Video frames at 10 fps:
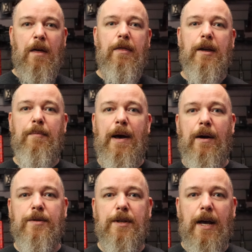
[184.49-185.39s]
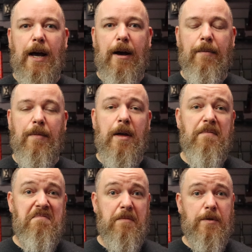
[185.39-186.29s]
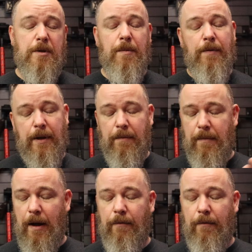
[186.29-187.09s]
Think about some of the